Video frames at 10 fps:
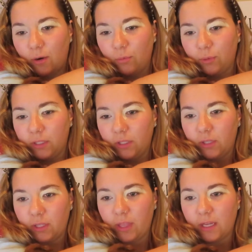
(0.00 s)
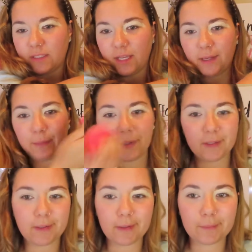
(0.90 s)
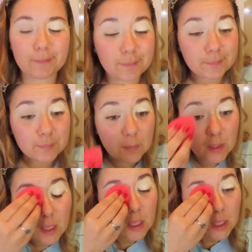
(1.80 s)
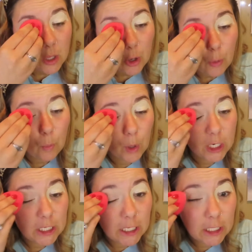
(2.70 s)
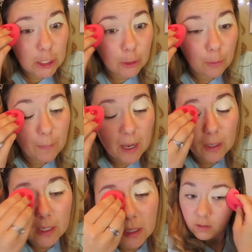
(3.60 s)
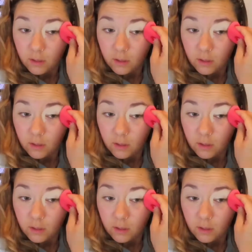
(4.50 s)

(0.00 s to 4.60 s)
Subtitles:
don't really look that tan, but you know, what are you gonna do about it?